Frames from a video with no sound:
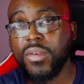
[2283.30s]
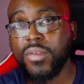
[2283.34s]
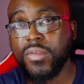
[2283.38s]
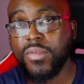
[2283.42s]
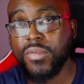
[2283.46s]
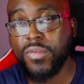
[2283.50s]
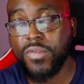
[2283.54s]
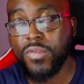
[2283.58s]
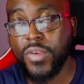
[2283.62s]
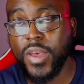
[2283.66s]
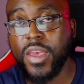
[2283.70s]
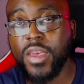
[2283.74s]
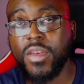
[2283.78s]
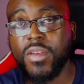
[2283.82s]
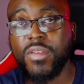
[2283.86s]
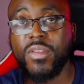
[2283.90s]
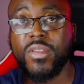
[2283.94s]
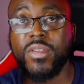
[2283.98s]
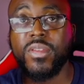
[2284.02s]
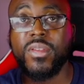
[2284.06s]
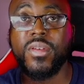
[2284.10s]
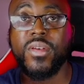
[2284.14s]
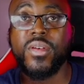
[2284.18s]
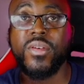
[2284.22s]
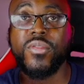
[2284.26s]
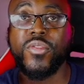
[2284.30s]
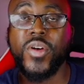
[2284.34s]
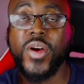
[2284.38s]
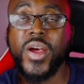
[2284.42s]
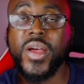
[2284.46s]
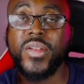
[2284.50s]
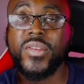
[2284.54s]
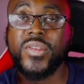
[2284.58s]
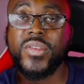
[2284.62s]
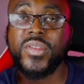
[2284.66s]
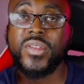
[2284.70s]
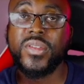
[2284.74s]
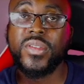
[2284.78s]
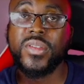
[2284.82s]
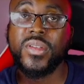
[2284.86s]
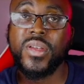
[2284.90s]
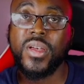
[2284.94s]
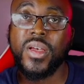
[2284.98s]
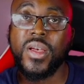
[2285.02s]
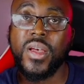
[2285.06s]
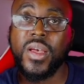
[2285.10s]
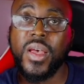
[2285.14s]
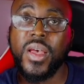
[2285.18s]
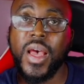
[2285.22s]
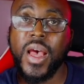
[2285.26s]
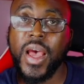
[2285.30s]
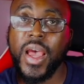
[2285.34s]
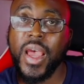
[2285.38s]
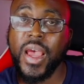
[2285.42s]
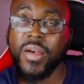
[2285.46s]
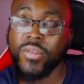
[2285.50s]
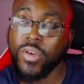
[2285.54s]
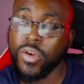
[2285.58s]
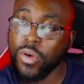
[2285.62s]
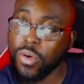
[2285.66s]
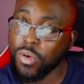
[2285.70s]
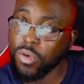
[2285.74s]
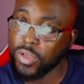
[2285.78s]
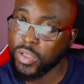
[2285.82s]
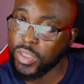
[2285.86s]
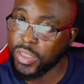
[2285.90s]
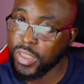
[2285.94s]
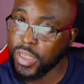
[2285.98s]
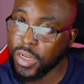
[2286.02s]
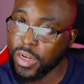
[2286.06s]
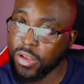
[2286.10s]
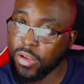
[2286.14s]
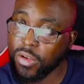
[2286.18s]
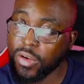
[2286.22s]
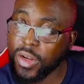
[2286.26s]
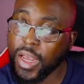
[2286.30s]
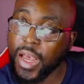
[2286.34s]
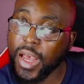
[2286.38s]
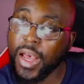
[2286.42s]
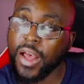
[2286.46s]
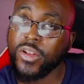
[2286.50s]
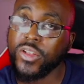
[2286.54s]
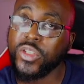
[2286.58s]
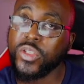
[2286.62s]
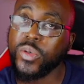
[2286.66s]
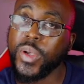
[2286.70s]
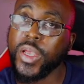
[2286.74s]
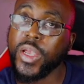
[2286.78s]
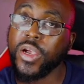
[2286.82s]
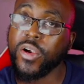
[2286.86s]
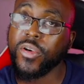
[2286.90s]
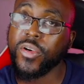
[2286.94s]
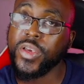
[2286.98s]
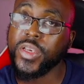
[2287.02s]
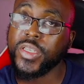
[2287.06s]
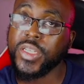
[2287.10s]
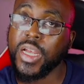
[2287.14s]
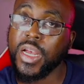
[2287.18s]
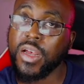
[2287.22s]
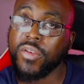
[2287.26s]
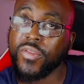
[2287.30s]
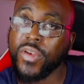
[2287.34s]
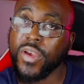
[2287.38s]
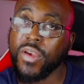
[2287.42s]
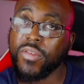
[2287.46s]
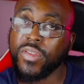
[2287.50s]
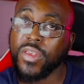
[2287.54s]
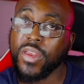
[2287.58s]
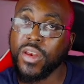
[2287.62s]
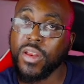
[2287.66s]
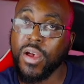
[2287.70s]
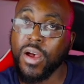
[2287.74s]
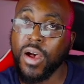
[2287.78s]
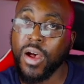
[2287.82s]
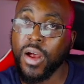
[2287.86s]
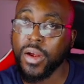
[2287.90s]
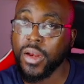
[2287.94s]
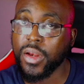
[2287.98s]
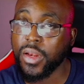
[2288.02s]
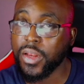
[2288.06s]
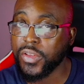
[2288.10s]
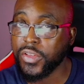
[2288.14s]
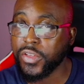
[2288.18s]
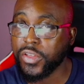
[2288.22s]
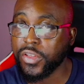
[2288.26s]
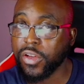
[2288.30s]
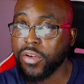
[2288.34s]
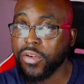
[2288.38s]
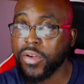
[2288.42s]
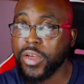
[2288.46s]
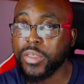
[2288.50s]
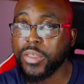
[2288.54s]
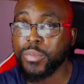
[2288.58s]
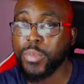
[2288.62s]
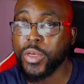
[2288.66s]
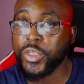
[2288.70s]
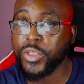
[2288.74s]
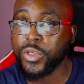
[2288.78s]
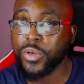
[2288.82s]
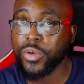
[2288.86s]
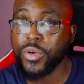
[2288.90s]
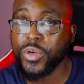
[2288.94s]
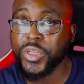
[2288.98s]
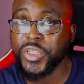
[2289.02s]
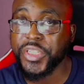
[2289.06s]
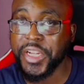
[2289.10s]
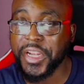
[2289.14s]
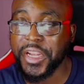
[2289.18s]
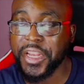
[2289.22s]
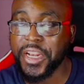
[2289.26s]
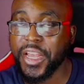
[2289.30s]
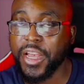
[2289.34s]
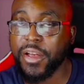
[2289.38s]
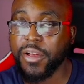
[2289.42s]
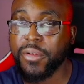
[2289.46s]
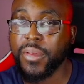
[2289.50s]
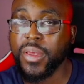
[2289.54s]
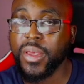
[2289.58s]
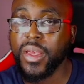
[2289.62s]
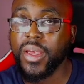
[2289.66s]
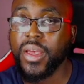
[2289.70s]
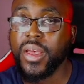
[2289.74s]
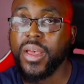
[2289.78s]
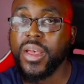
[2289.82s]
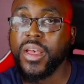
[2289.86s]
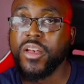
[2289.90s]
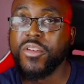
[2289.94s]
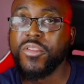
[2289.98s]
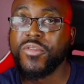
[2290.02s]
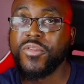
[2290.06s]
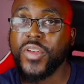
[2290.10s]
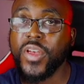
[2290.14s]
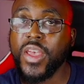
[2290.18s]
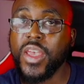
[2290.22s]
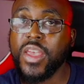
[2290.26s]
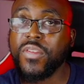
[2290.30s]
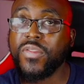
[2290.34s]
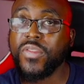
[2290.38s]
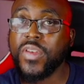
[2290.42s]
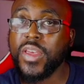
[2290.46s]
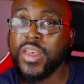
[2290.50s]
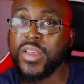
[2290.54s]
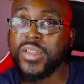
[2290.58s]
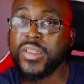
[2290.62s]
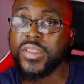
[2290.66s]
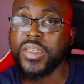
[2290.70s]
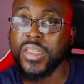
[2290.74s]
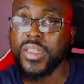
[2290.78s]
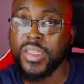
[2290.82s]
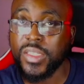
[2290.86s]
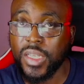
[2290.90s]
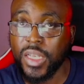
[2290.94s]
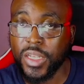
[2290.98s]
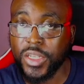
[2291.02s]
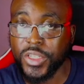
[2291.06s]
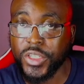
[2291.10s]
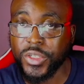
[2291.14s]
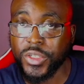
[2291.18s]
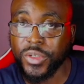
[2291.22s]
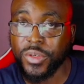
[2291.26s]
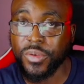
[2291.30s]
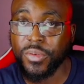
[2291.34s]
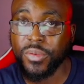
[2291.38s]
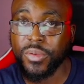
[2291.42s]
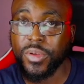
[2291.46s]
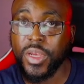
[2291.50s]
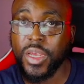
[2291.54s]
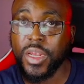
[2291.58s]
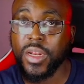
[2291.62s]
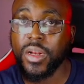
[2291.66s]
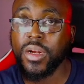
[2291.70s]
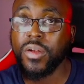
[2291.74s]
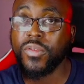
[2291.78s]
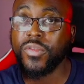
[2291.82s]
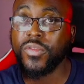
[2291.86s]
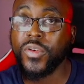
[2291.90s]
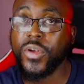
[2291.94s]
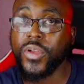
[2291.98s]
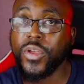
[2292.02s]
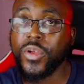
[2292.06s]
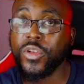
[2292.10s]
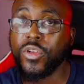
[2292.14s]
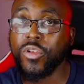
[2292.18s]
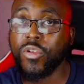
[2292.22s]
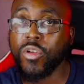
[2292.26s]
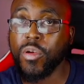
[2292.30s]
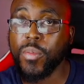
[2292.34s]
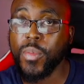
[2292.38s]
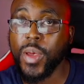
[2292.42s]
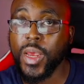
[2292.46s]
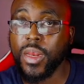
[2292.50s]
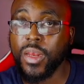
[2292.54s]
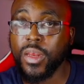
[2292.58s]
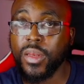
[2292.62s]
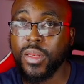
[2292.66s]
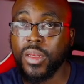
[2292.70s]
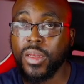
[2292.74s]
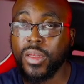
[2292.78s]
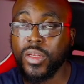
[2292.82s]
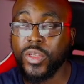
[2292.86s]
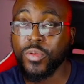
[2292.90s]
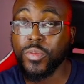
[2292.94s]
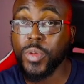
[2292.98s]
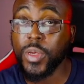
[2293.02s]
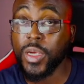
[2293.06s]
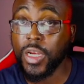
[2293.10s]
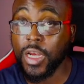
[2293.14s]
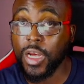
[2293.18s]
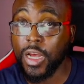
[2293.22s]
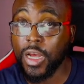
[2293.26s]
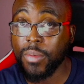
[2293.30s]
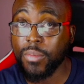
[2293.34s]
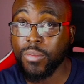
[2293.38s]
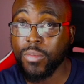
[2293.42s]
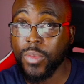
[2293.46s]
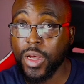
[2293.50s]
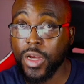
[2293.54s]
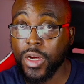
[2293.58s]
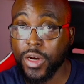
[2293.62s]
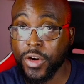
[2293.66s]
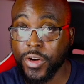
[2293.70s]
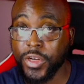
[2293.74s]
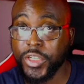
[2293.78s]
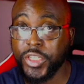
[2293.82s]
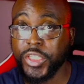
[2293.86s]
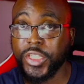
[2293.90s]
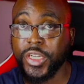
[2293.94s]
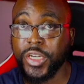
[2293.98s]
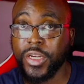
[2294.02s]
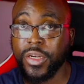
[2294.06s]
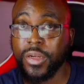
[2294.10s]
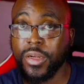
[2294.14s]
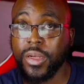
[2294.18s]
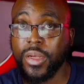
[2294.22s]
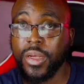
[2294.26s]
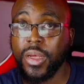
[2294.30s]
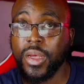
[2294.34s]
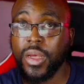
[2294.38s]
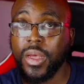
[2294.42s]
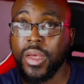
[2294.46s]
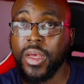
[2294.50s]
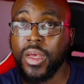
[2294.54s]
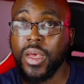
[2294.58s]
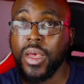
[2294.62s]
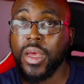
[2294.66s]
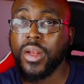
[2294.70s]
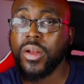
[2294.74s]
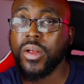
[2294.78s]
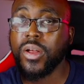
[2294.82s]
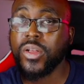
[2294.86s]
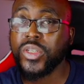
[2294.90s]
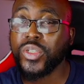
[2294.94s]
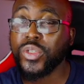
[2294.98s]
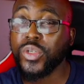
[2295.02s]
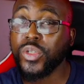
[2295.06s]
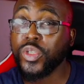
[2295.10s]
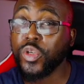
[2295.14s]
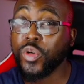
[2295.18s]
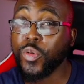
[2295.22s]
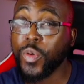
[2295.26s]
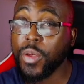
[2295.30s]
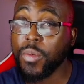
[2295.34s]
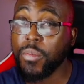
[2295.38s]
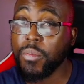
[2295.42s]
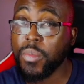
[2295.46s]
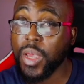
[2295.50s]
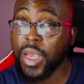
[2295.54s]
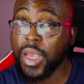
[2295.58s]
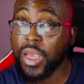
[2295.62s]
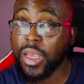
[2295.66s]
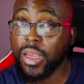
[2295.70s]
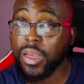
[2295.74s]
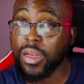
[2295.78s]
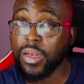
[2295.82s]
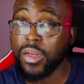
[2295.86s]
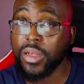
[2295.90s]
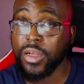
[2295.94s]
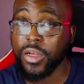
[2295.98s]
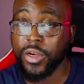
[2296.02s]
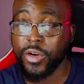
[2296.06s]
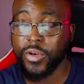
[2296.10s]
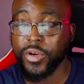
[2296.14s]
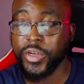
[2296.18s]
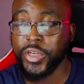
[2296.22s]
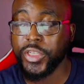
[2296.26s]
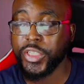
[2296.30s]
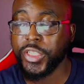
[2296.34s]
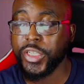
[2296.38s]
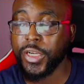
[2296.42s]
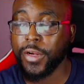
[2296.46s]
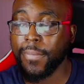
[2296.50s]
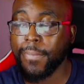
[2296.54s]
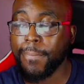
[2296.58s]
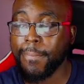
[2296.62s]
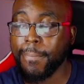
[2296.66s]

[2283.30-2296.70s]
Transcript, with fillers: faith. Friends, I have a whole study on how to increase our faith in God in this series. Make sure you go check it out. Faith is essential in order for you to remain to become a Christian and also to remain a Christian.